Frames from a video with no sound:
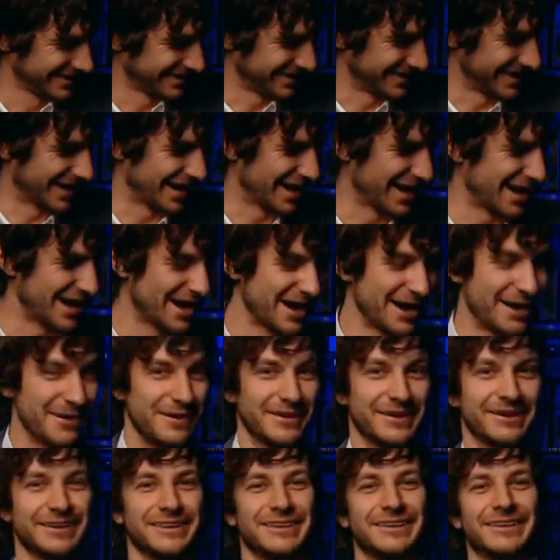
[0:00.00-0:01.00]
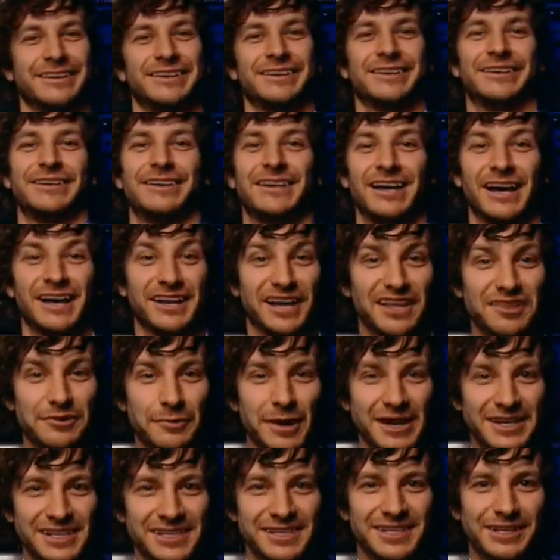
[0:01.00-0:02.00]
another
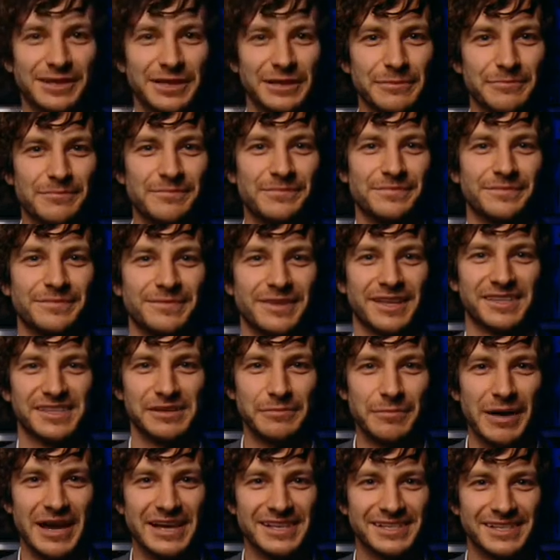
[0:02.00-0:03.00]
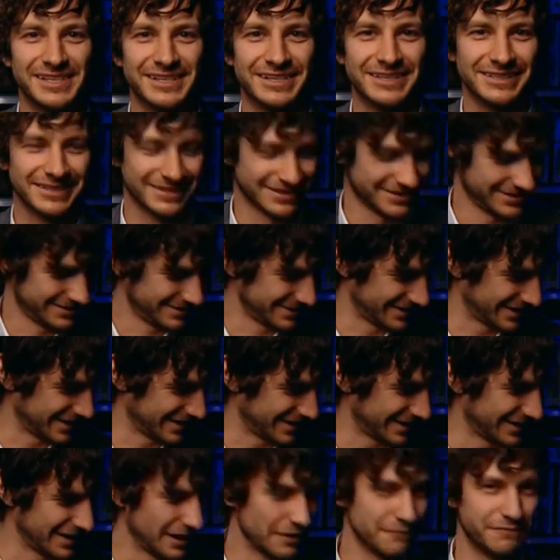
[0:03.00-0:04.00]
80s clip that's amazing,
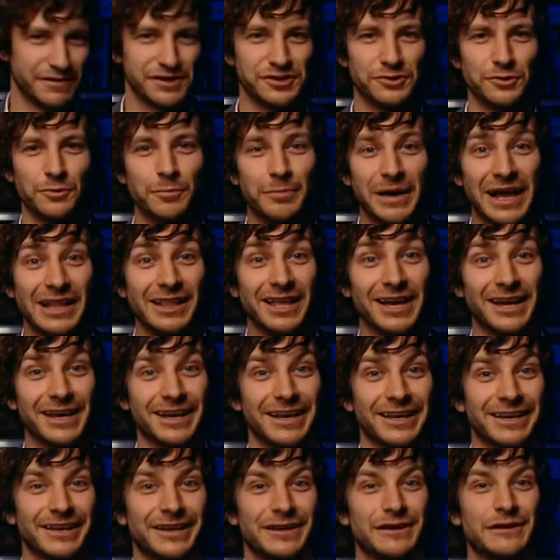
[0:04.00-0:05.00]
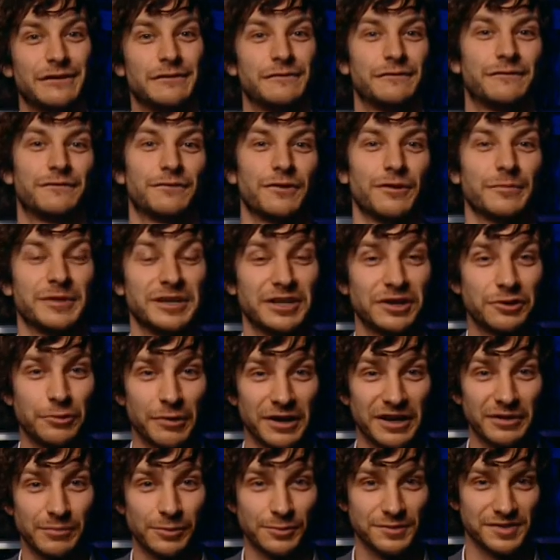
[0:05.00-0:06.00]
a visual ballet from an
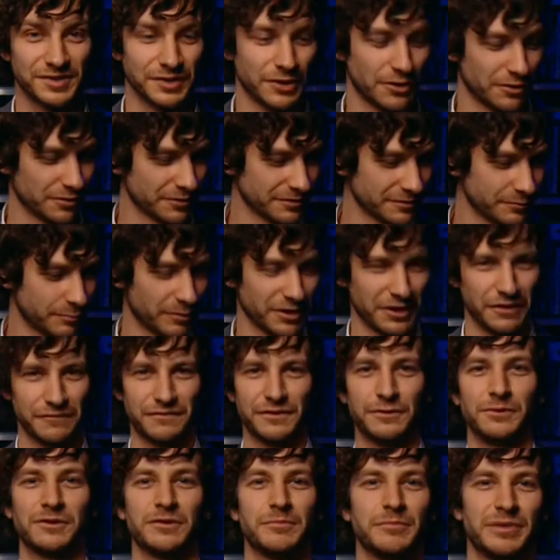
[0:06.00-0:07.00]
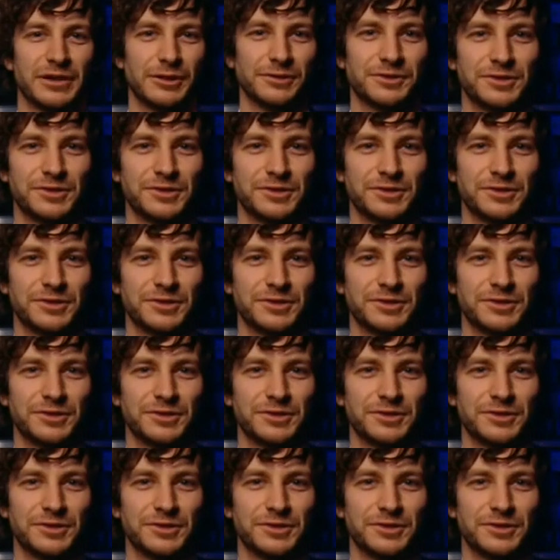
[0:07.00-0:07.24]
incredible song, one I feel compelled